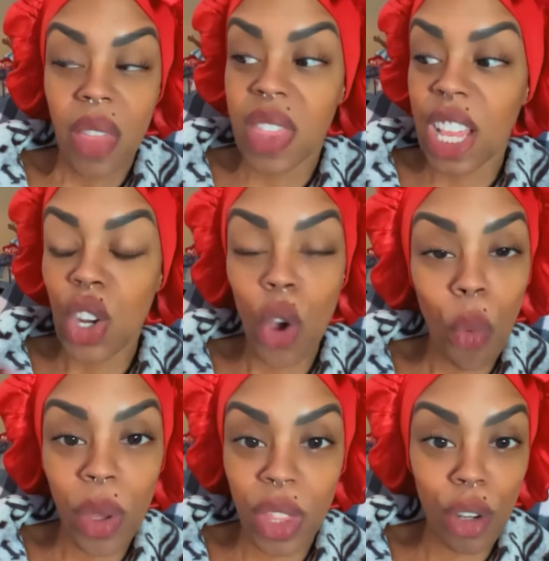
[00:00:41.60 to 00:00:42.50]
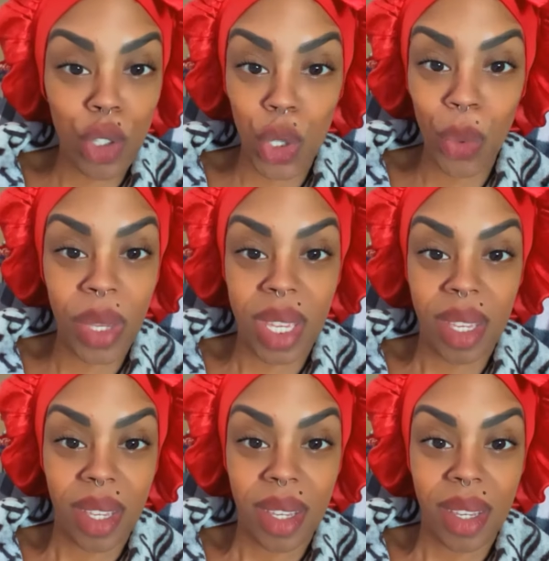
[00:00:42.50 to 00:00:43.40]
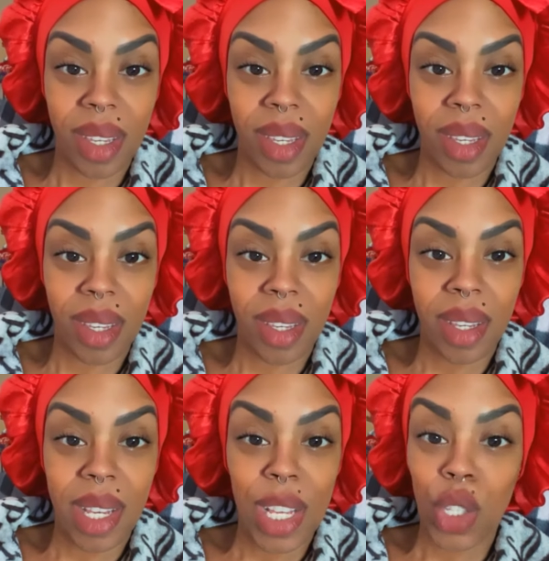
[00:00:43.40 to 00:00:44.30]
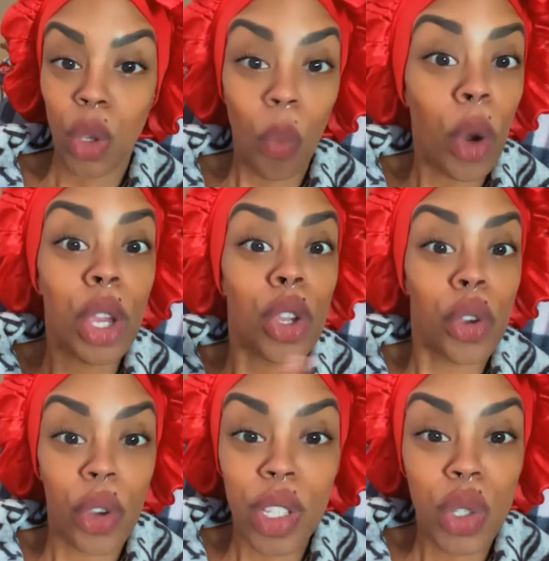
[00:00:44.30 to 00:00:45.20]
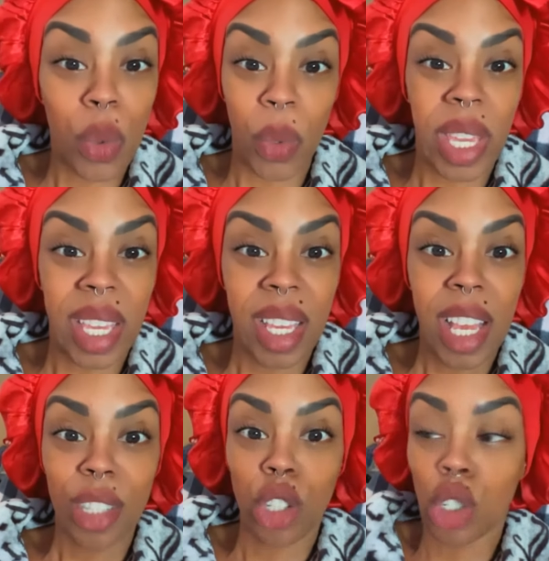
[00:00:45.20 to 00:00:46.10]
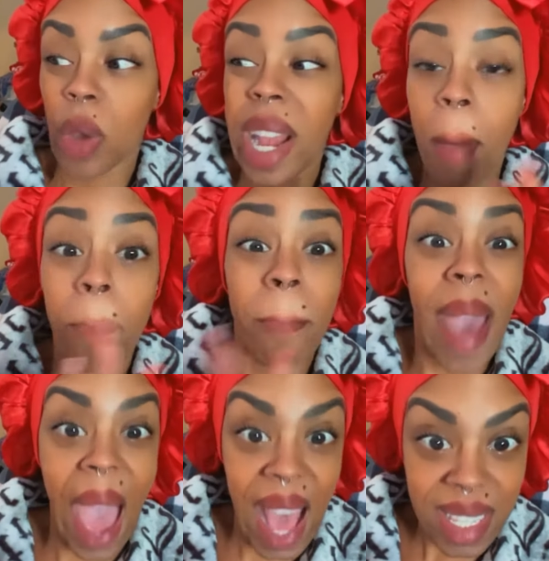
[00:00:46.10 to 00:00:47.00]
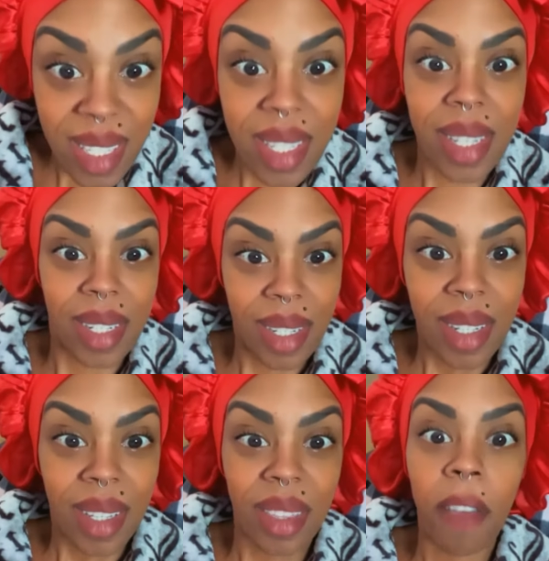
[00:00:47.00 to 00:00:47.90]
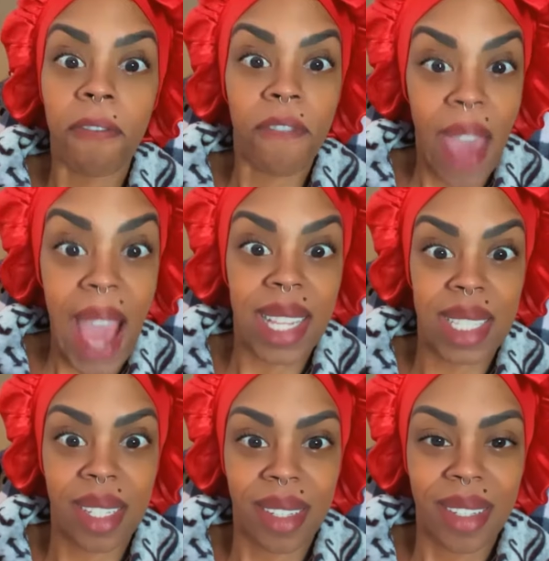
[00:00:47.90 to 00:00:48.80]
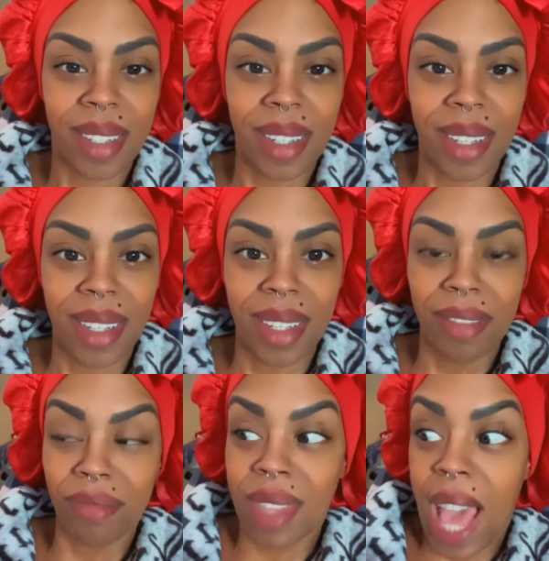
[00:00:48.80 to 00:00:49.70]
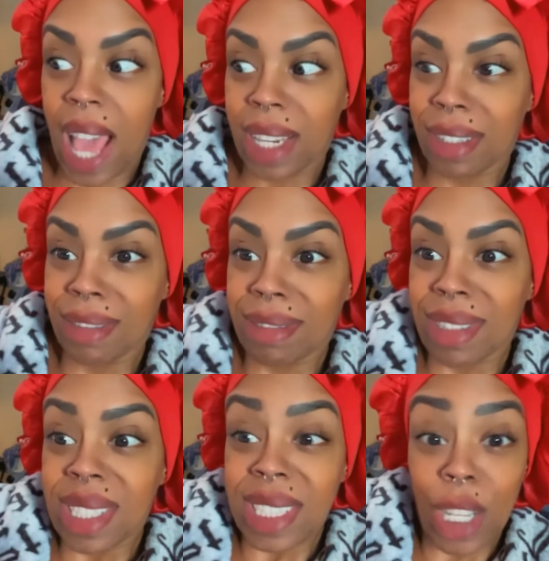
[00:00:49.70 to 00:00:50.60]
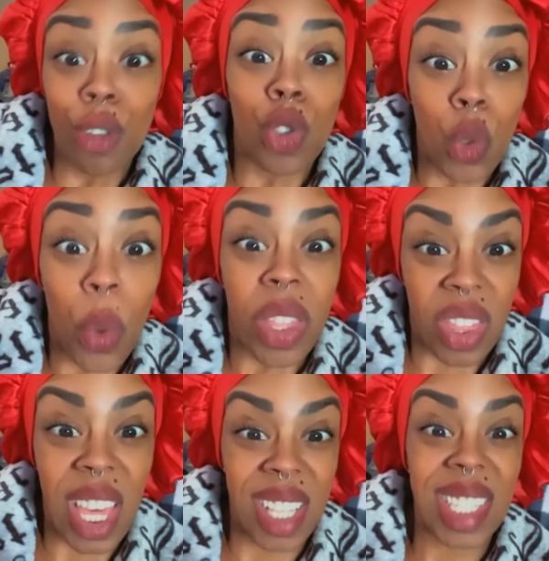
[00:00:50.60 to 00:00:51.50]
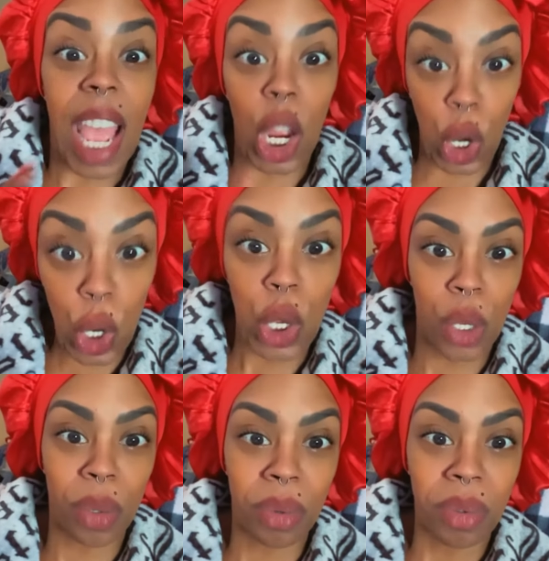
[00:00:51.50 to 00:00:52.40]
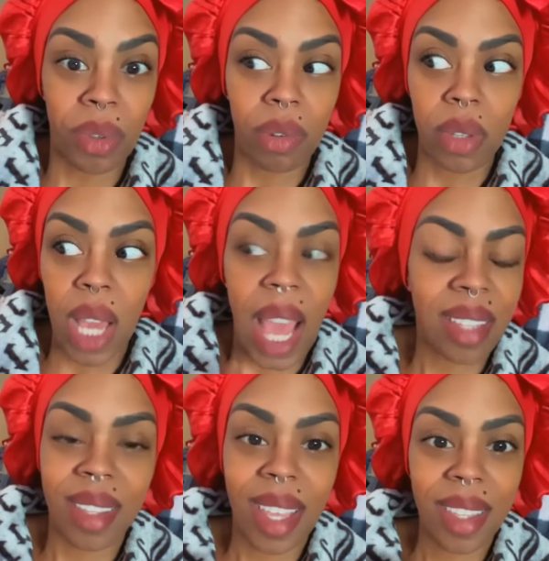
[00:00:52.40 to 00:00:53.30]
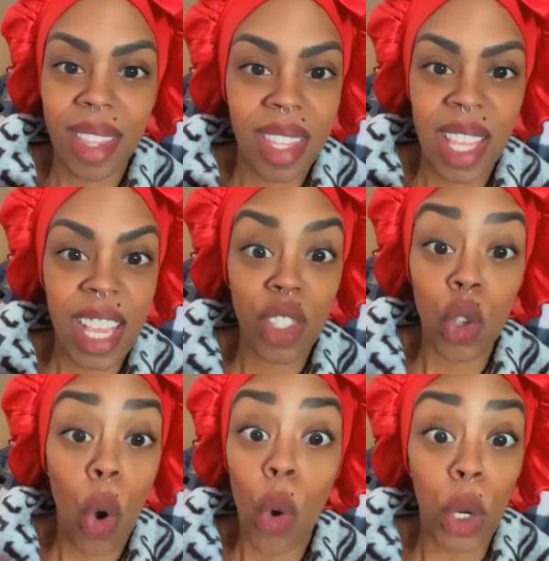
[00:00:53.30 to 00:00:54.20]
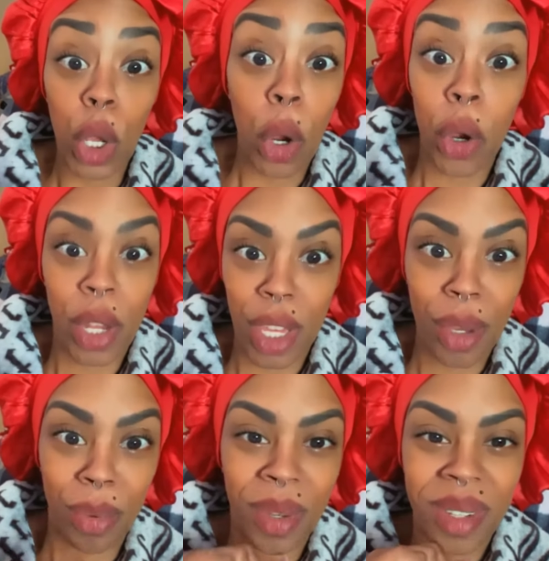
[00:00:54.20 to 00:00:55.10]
They know what they're doing. So, what you're doing to try to mask the fact that they're doing things that hurt you, at the end of the day, is only hurting you.